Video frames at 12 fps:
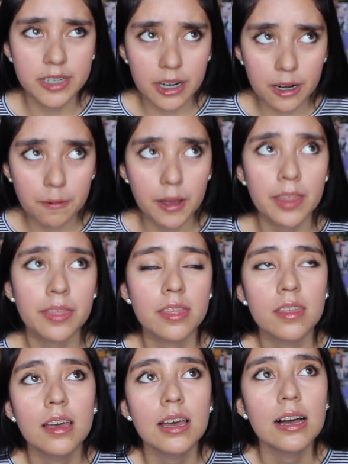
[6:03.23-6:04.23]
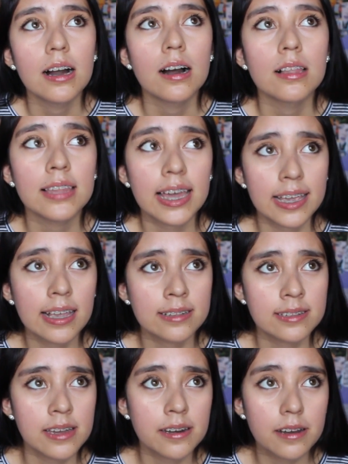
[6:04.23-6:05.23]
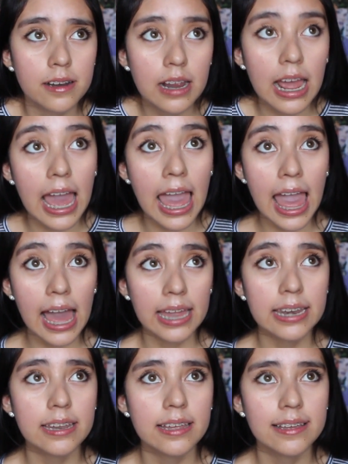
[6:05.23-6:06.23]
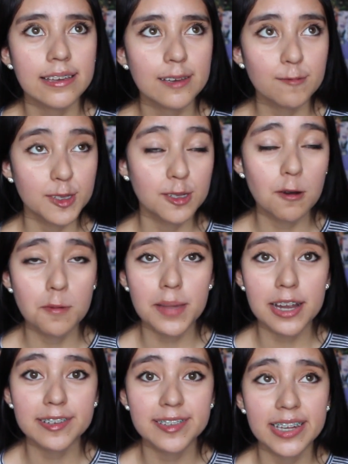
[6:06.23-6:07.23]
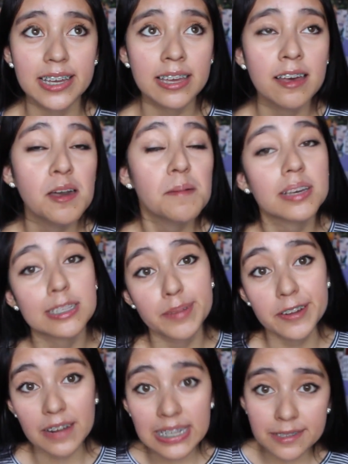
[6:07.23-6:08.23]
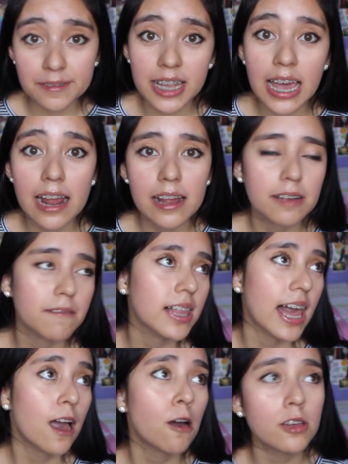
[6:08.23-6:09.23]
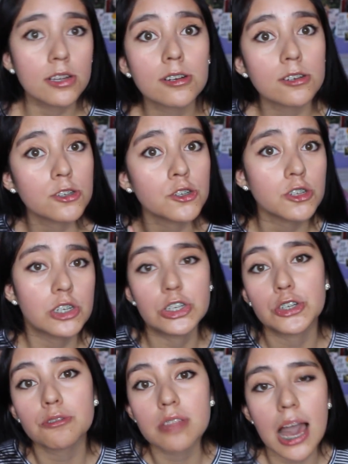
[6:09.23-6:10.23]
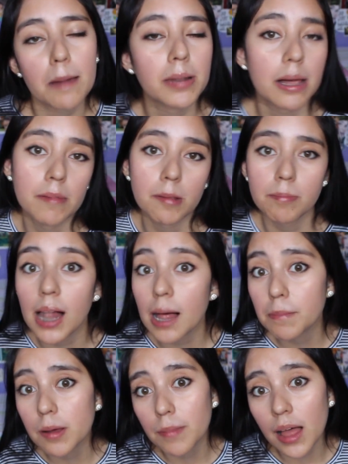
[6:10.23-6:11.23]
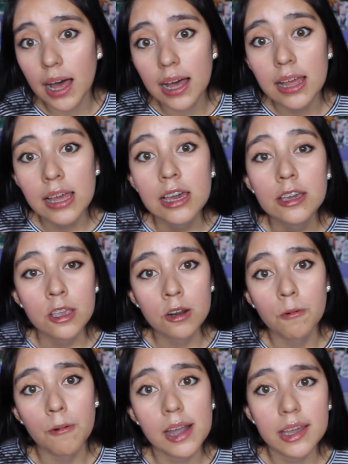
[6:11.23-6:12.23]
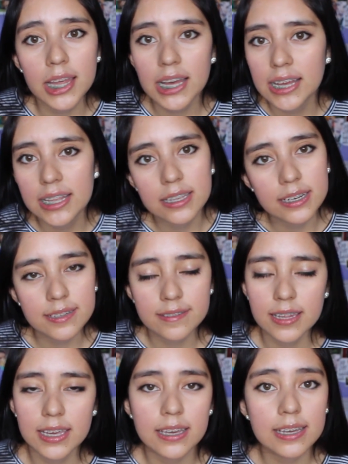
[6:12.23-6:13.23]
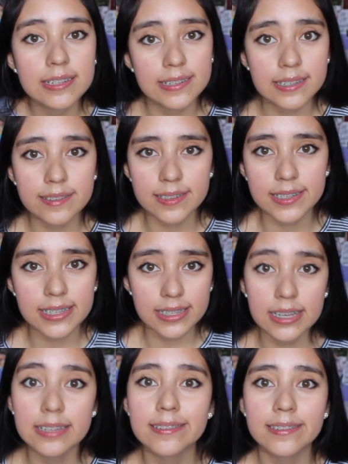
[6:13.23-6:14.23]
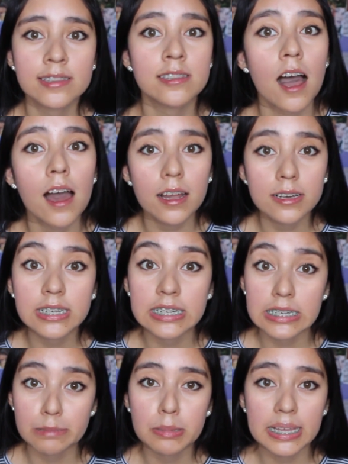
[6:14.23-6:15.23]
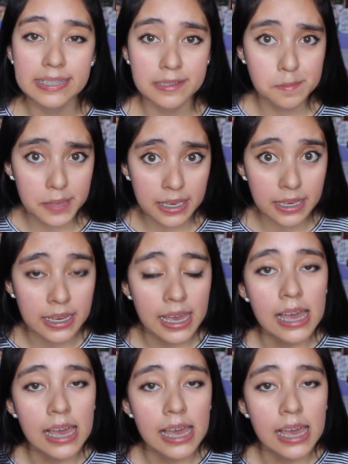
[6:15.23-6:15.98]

skirt with leggings under, and it was so embarrassing because my friends were there and they were like, oh, you shouldn't do that, blah blah blah blah blah, you don't wear that. And then it's like, it's not a good place to be,